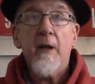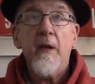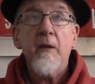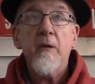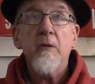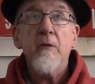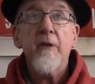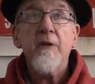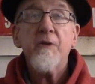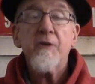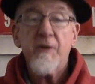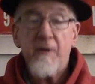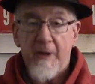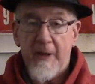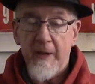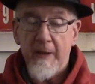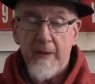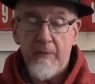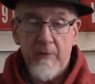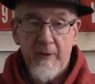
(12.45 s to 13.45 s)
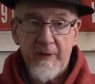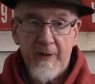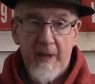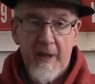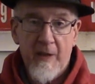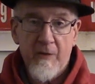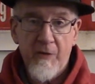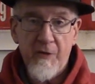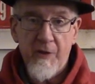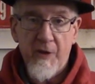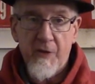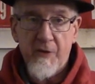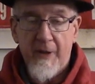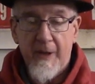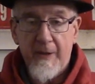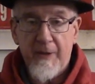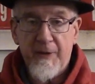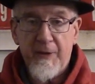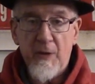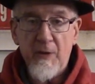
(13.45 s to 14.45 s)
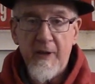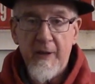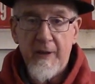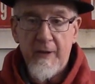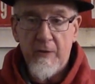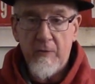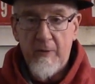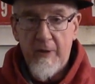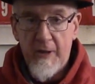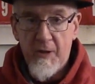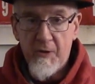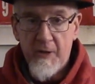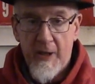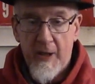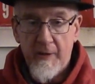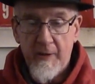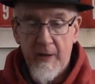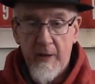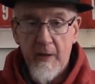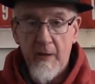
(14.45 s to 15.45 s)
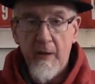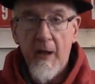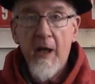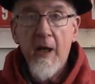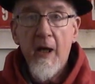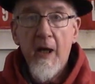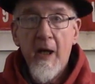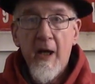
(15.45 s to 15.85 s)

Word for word: Oh, it's like, what the hell is it? It's like 30 degrees out here.